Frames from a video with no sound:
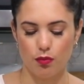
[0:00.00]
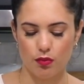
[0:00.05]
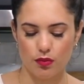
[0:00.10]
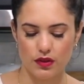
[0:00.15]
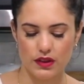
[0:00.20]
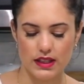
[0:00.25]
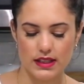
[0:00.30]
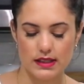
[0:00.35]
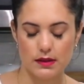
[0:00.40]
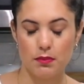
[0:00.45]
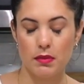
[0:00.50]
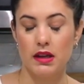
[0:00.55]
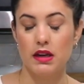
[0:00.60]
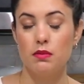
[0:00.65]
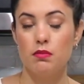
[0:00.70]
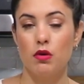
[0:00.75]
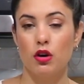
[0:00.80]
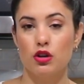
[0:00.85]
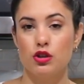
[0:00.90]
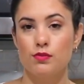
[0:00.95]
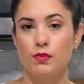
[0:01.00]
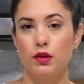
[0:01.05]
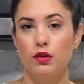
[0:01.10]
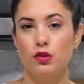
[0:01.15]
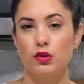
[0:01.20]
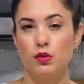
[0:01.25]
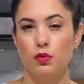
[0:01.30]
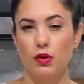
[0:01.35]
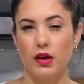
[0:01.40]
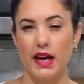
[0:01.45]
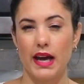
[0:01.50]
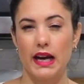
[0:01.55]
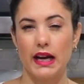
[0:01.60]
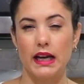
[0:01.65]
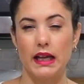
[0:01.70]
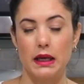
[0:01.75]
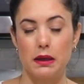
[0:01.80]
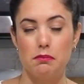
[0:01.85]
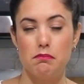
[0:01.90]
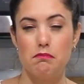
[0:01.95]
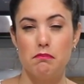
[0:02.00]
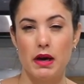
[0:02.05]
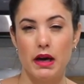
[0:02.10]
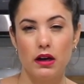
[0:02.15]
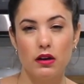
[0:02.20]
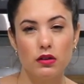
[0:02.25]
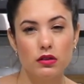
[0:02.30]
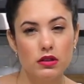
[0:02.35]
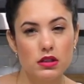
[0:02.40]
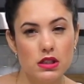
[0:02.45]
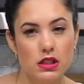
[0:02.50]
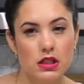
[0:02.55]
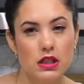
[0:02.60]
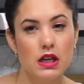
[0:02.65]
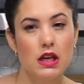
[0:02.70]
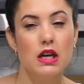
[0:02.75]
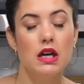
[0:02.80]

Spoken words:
these mini marshmallows will kind of like melt